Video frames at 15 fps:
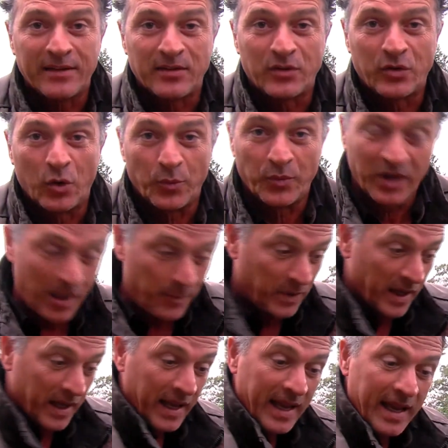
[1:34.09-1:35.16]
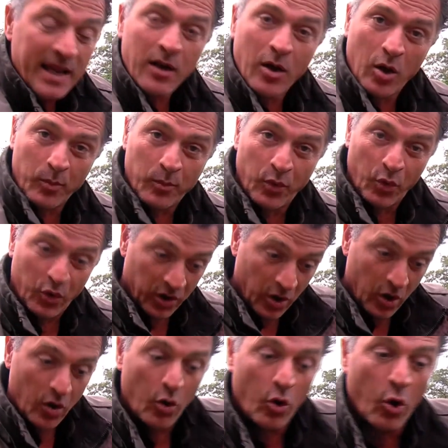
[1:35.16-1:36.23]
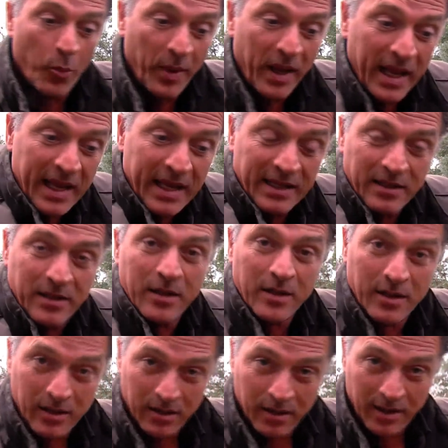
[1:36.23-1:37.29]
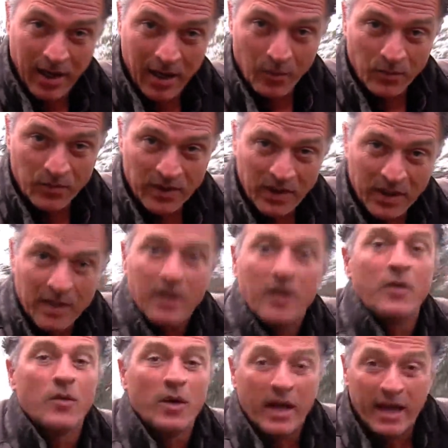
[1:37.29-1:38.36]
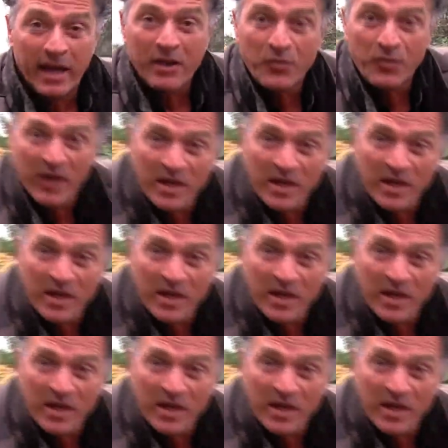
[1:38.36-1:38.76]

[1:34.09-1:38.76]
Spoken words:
That way you have flowers for a long time in one place. It will be a